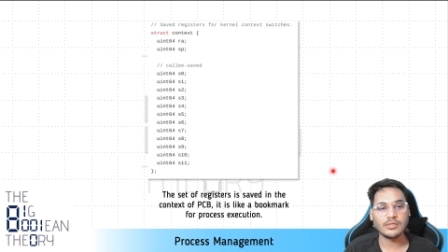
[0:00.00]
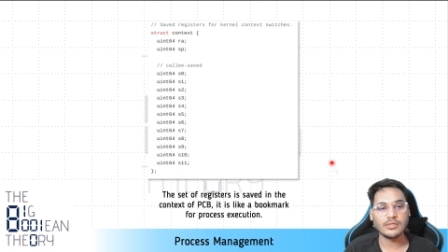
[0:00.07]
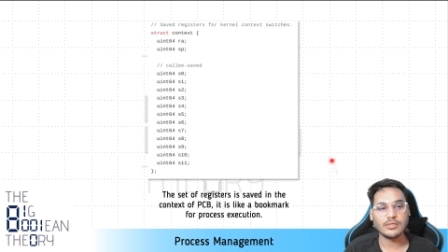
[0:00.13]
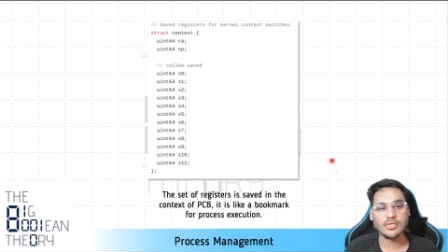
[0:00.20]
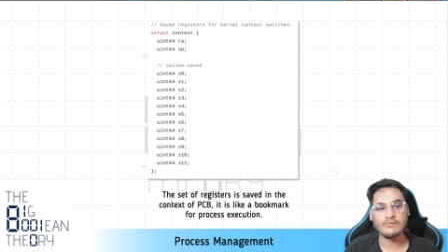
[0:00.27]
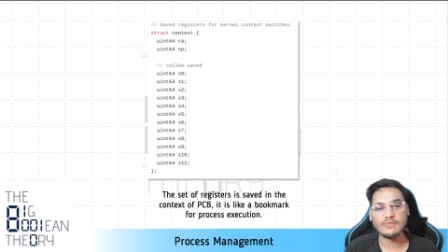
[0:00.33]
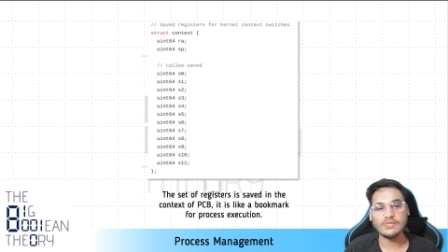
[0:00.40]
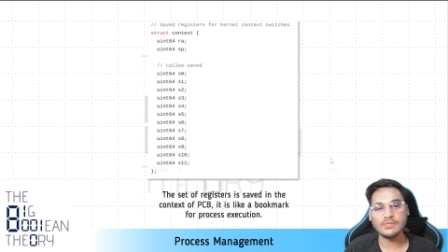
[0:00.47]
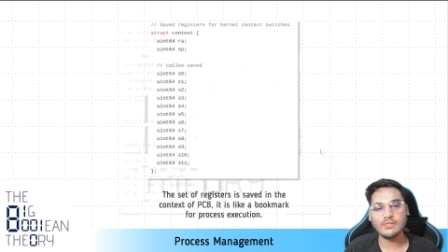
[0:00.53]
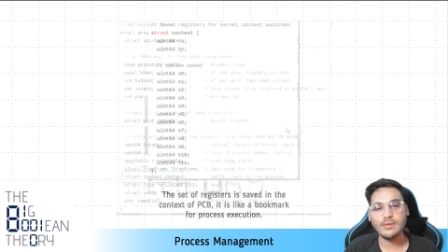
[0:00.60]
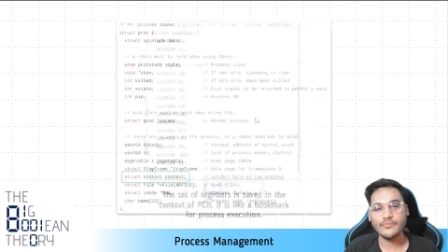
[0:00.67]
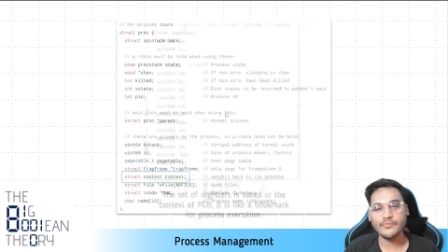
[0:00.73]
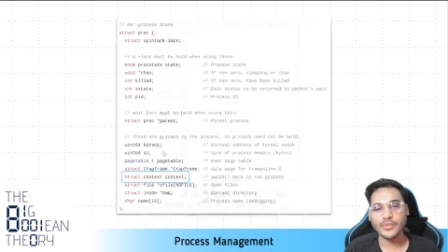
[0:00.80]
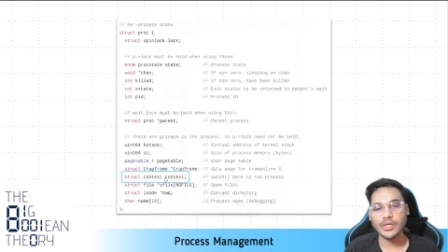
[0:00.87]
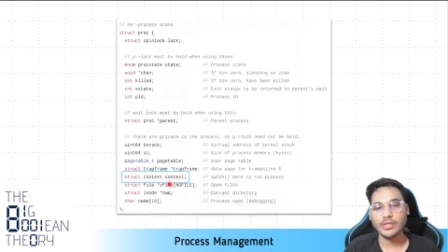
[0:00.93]
lives in the
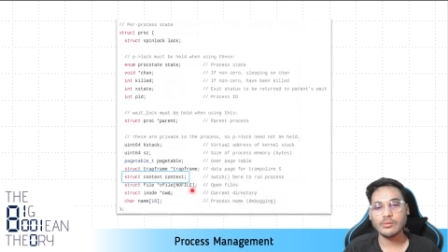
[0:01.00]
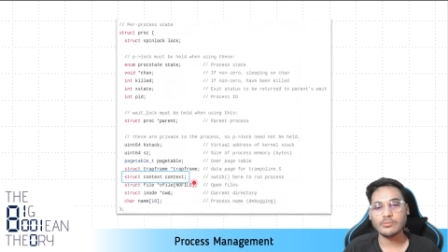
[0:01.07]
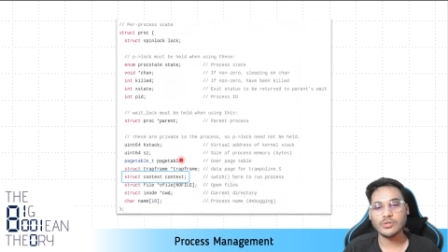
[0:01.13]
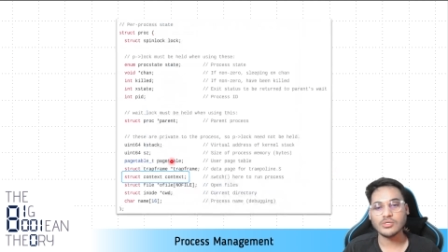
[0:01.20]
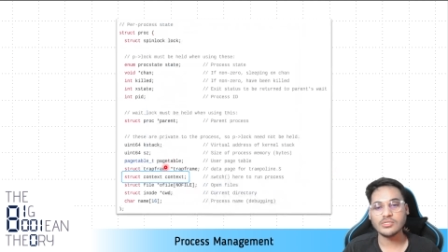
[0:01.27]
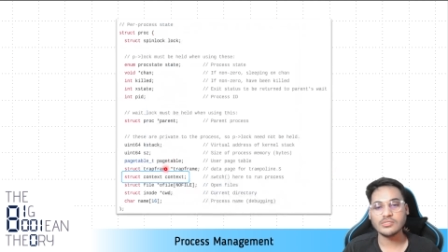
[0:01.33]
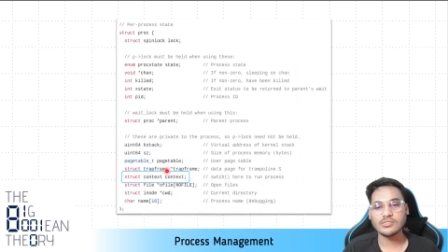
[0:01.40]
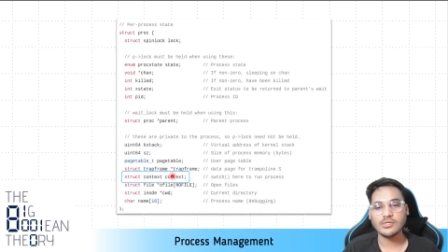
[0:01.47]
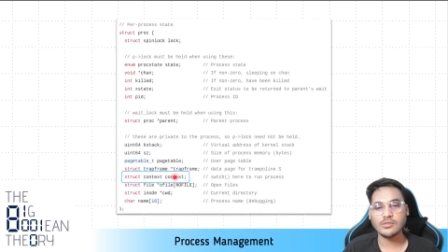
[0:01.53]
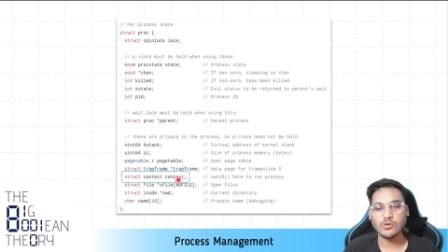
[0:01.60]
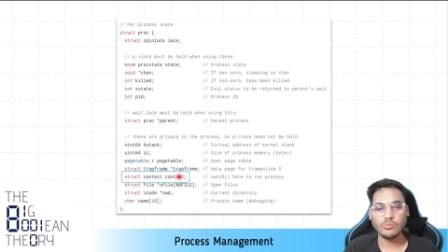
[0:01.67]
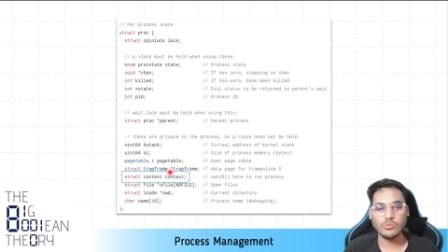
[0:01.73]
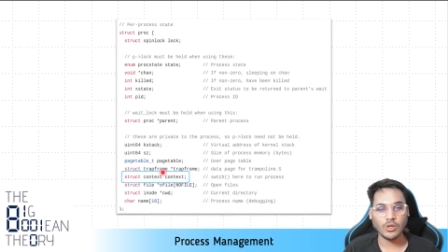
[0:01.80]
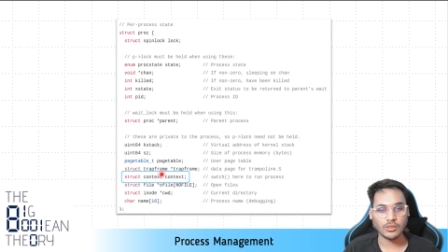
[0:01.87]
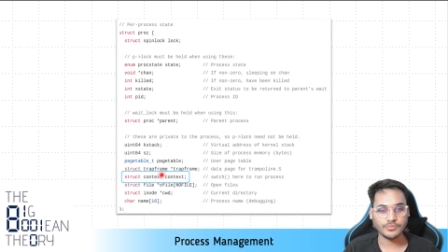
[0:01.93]
process control
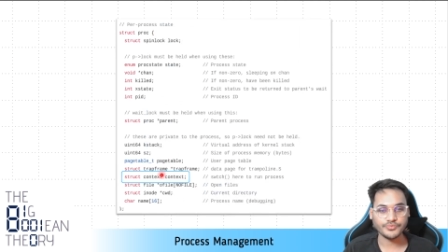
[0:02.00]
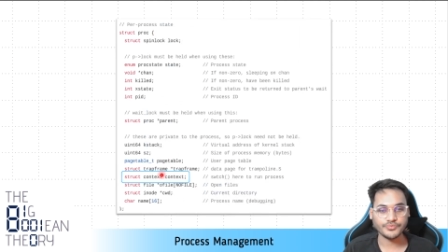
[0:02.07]
block.